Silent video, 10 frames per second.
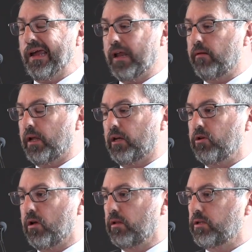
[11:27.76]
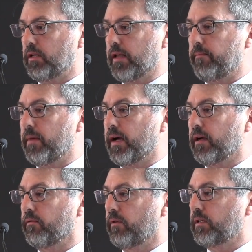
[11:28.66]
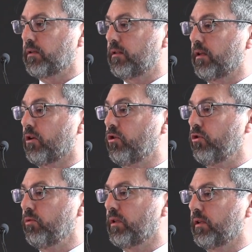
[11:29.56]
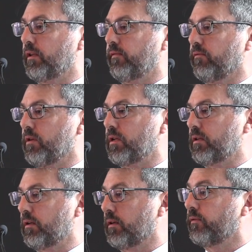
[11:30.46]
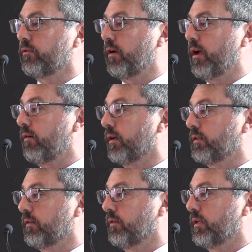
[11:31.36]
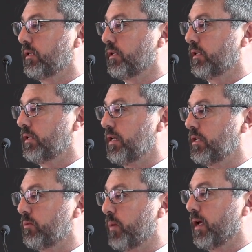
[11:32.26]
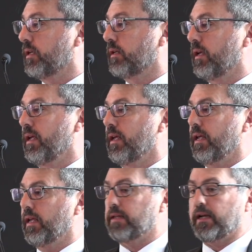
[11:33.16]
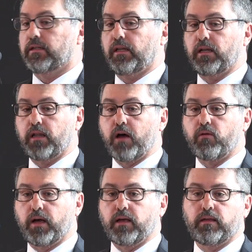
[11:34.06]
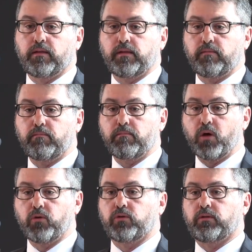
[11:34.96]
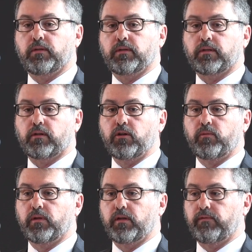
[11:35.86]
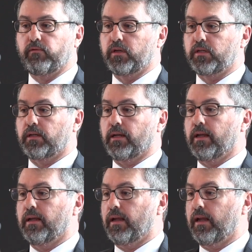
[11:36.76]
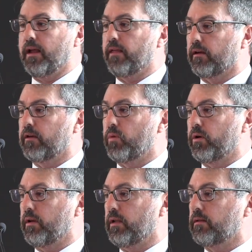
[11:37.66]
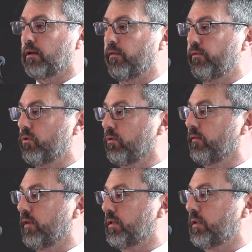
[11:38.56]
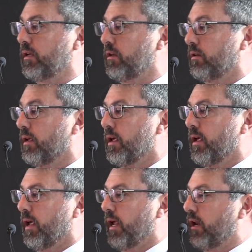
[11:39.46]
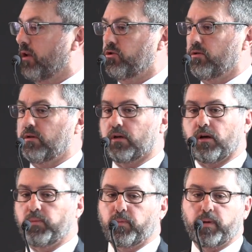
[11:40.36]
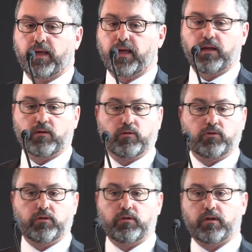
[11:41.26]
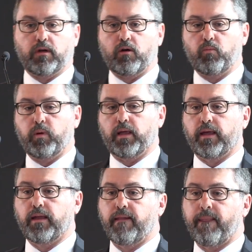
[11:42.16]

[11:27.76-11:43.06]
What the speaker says: and acknowledging that market risk, that the cumulative risk for our activities in the tin space is actually lower than most cumulative risk in other commodities. So if you're investing in a junior copper play or a junior gold play,